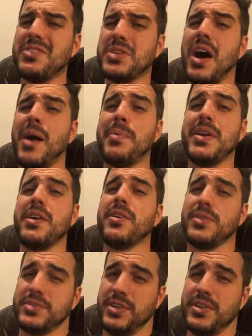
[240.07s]
this
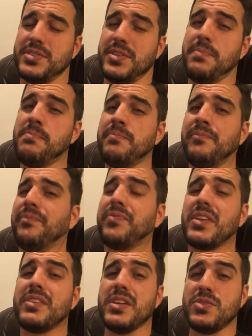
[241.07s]
habanero salsa
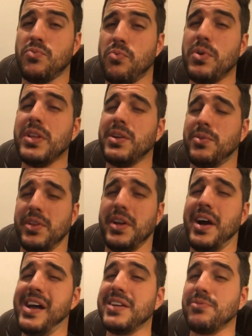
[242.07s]
that's really, really
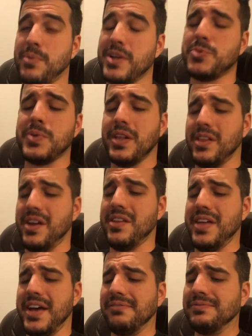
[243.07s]
hot. It reminds me a lot of
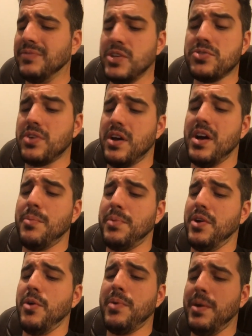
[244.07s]
that. These are not
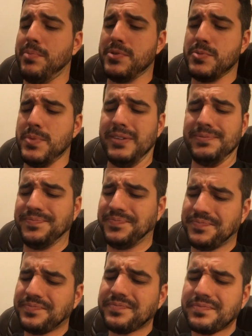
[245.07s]
habanero peppers, but
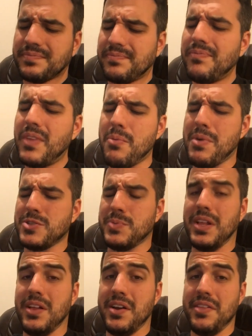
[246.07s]
it reminds me
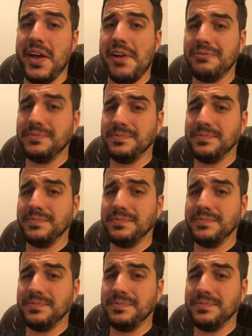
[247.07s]
a lot of that.